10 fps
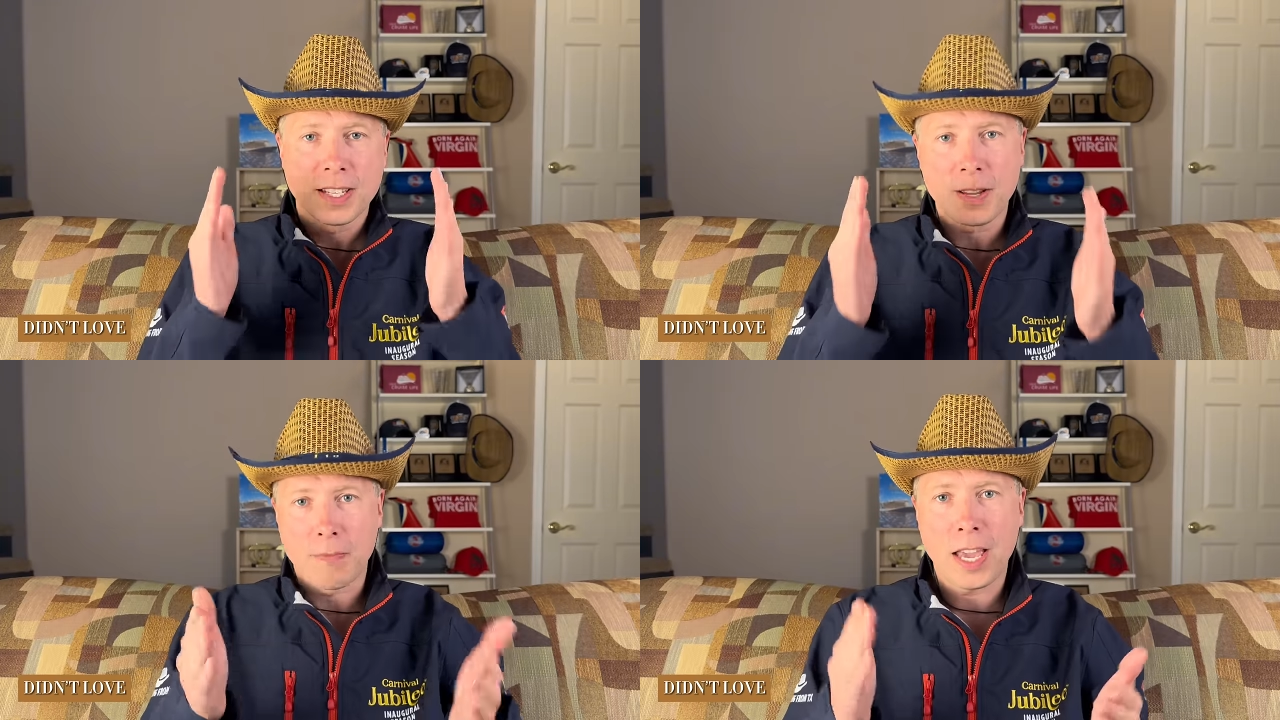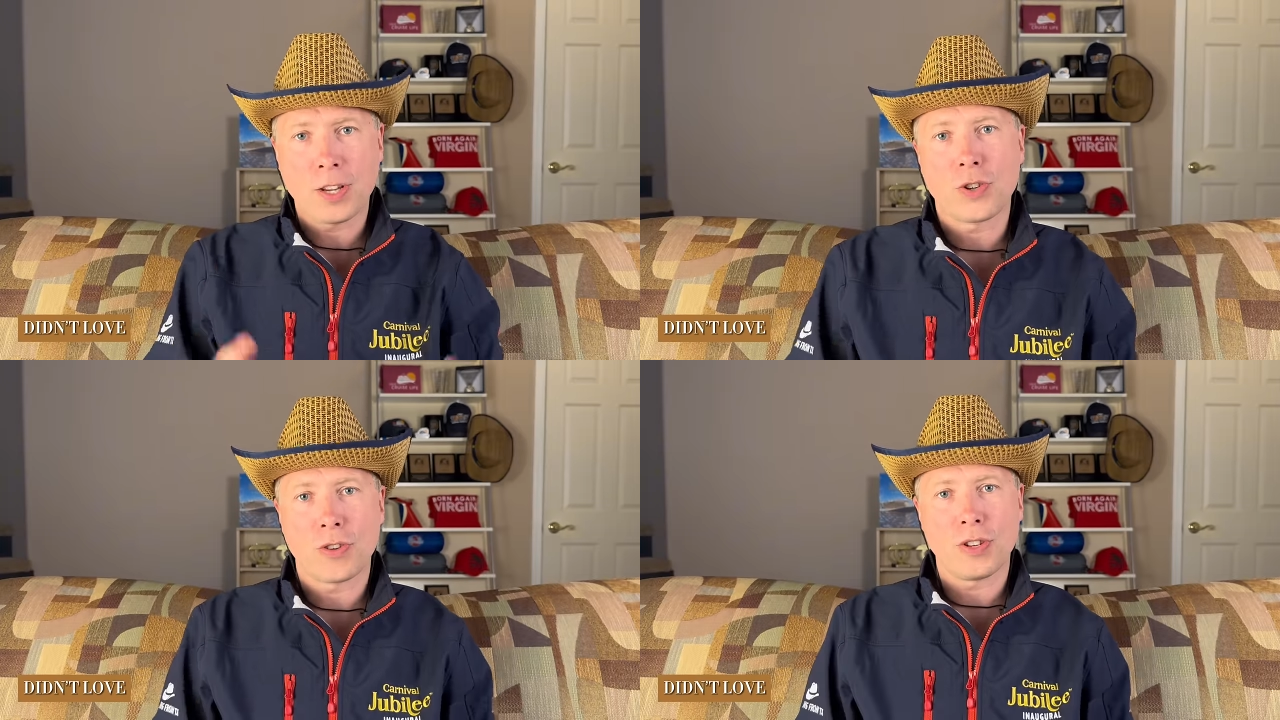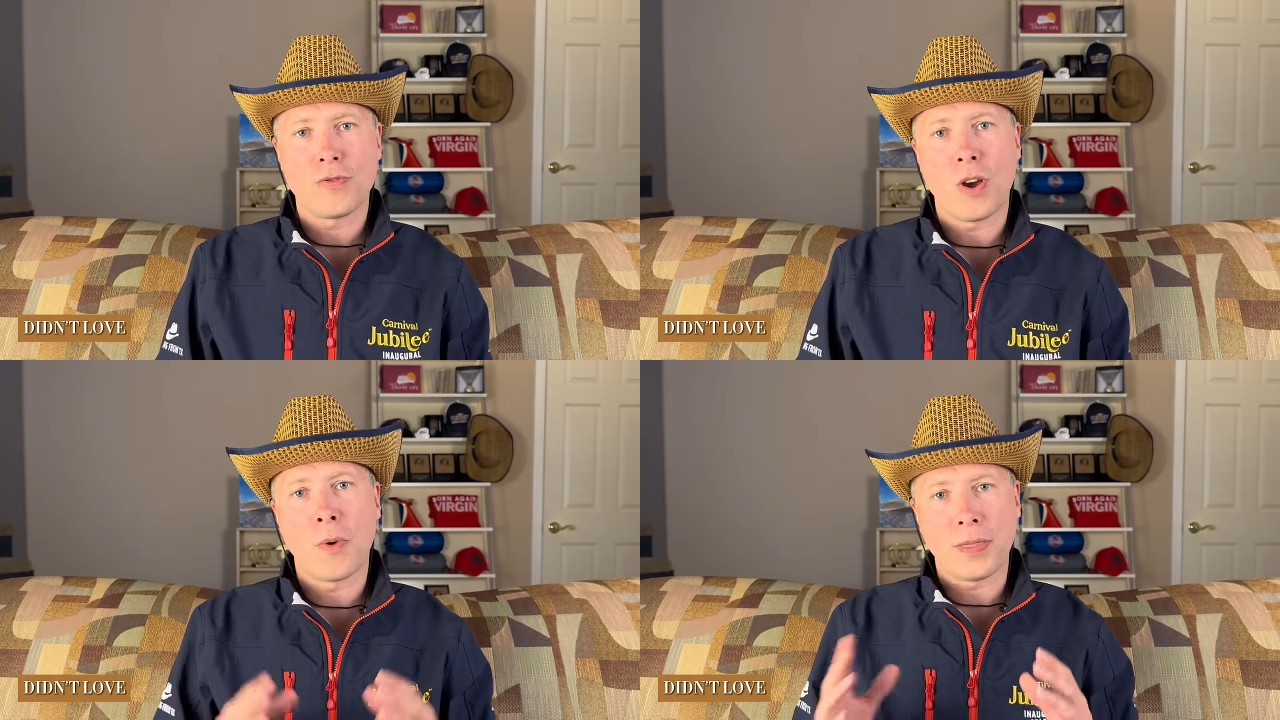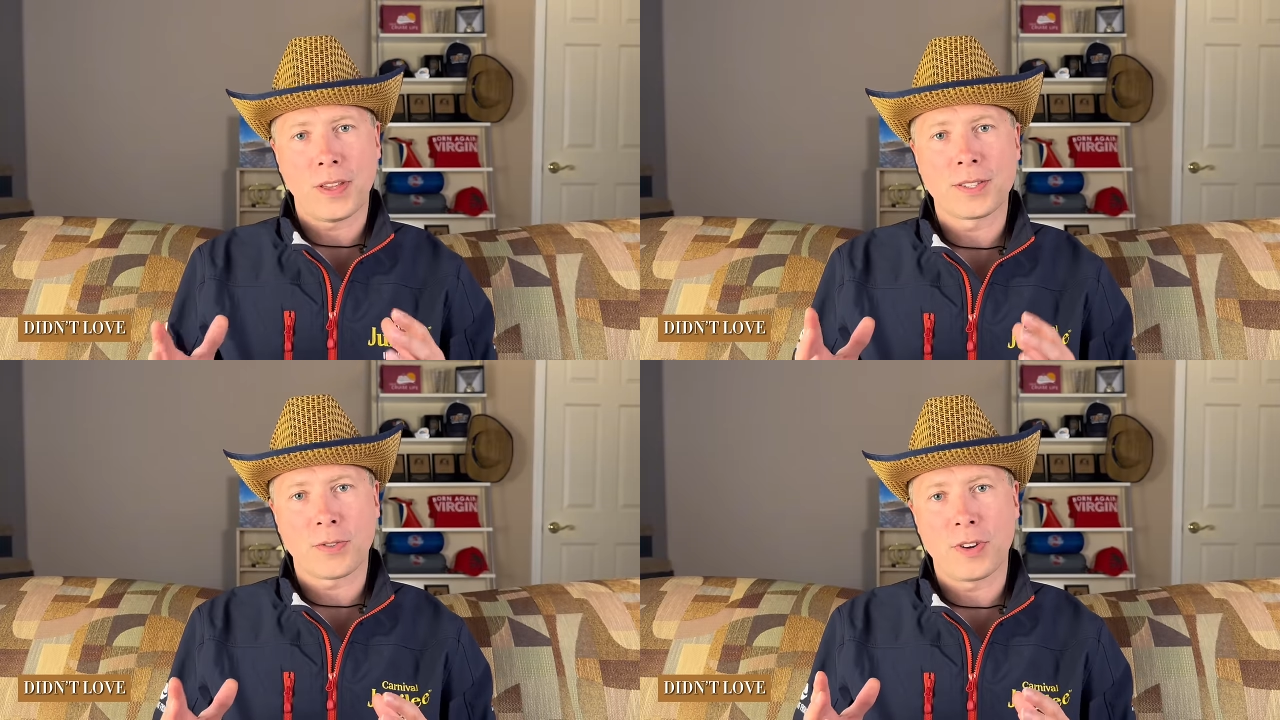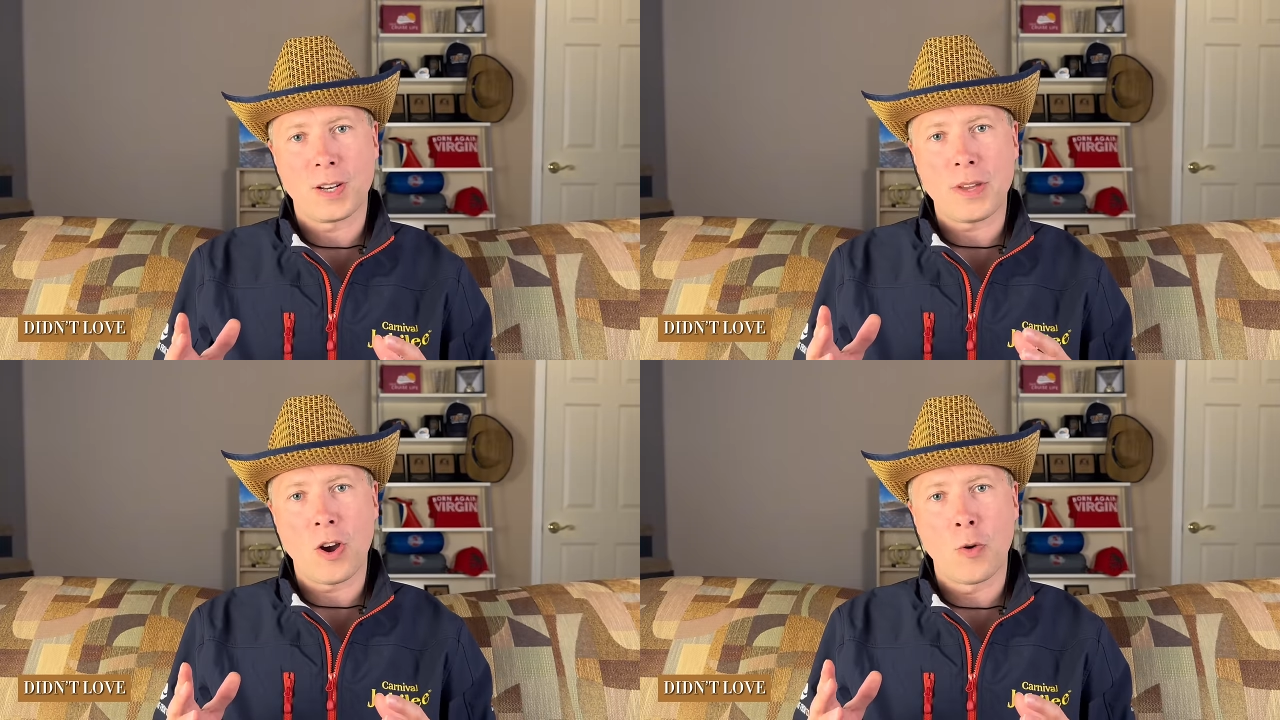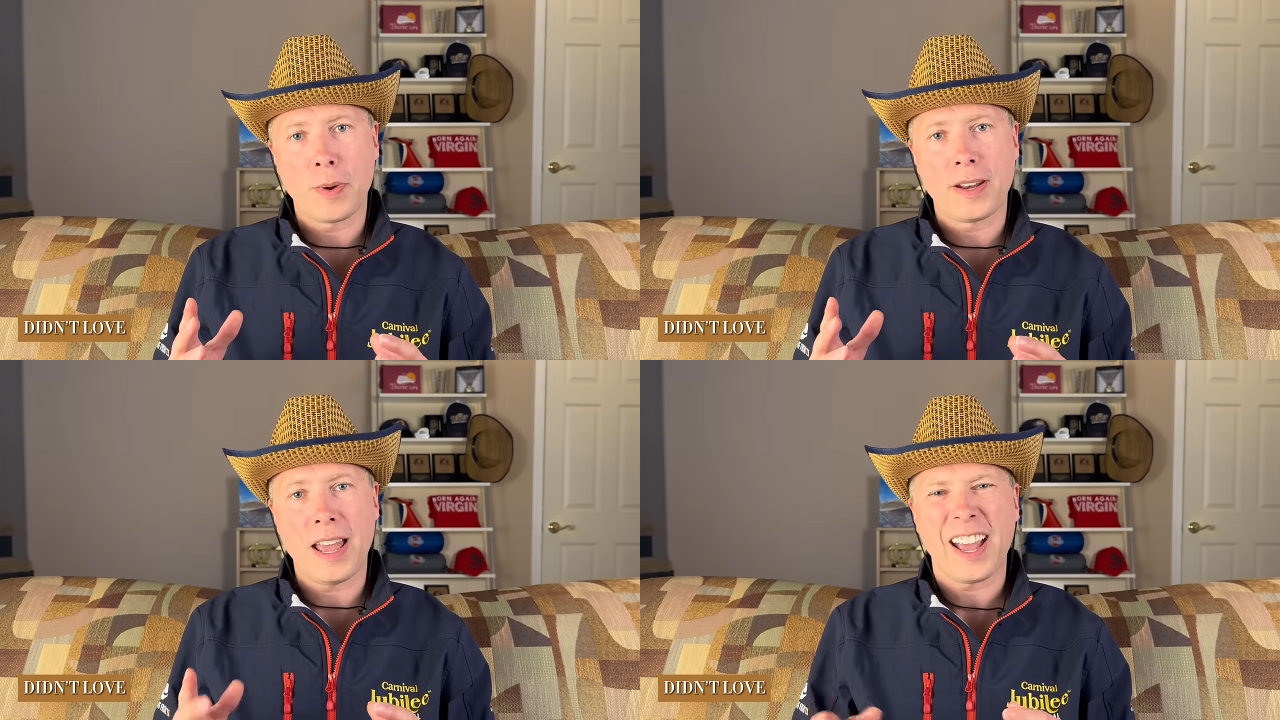to make sure you know when things are going to be open,